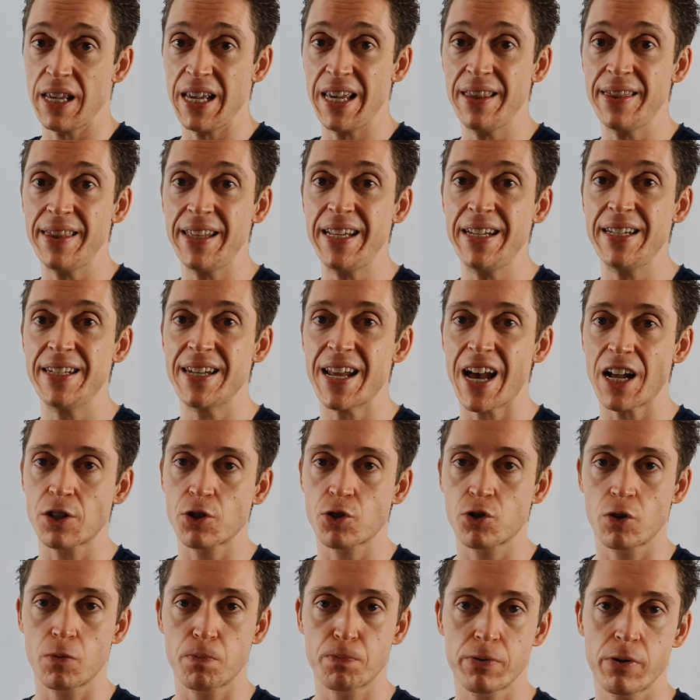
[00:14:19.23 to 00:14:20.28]
in the
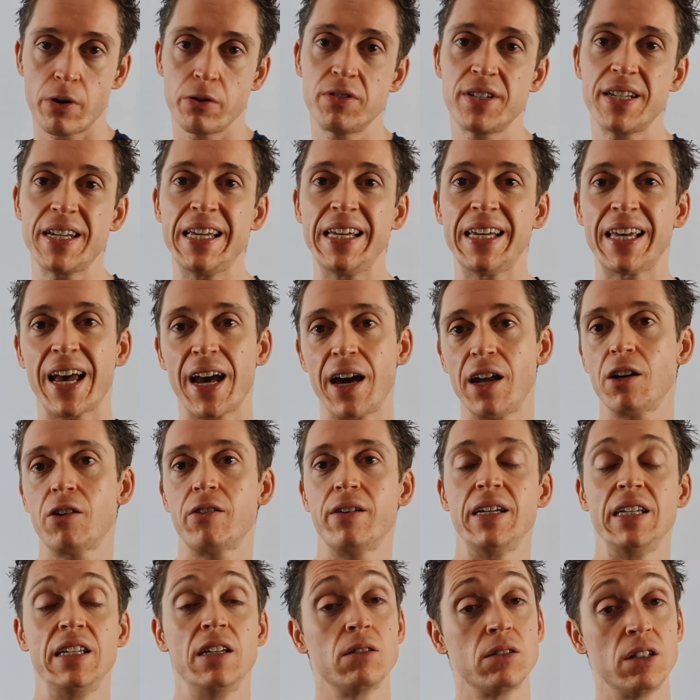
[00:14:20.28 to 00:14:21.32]
natural protein
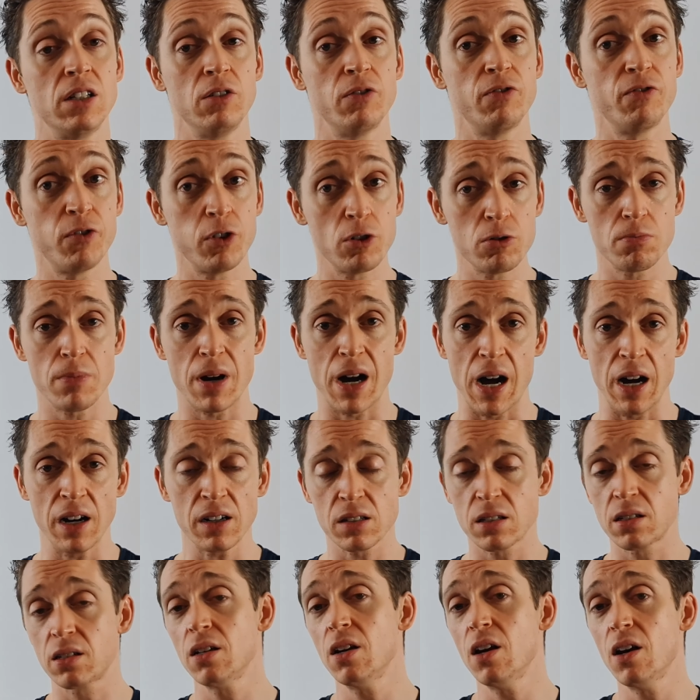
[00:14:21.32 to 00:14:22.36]
category, yielding full
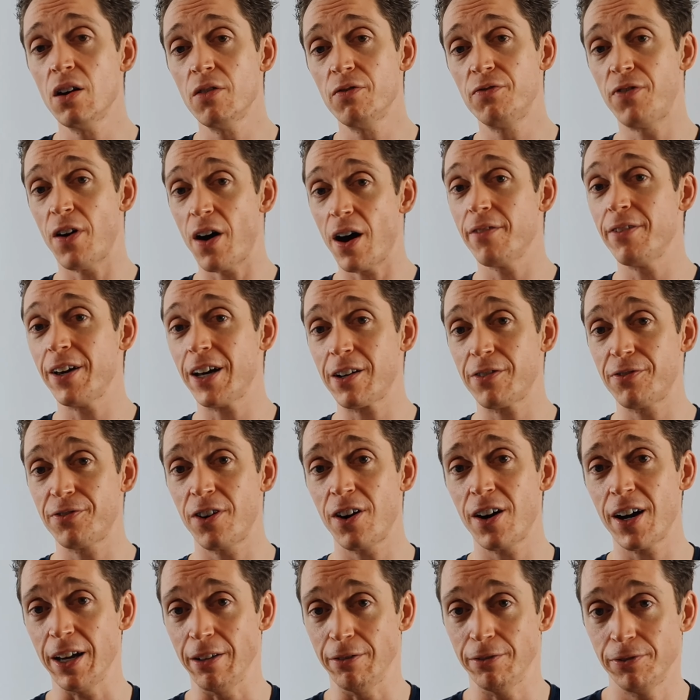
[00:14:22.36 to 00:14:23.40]
marks, 5 out of
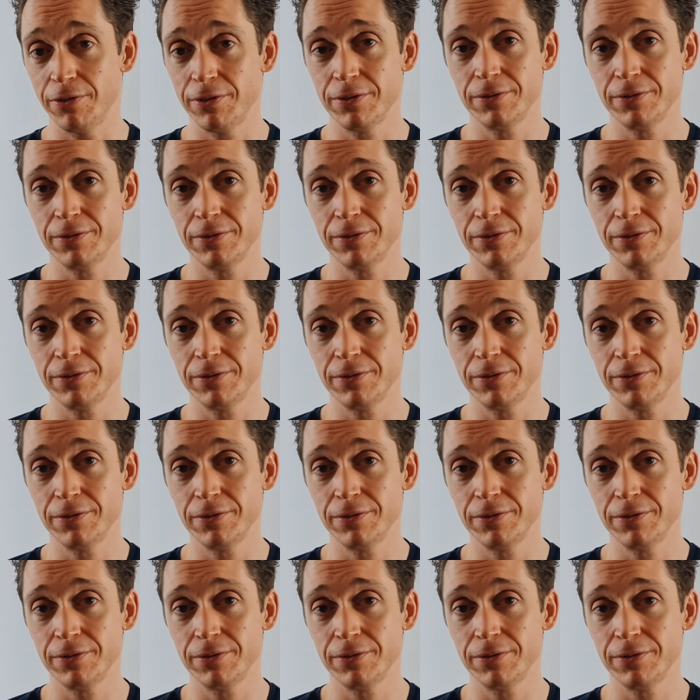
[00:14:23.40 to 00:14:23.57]
5.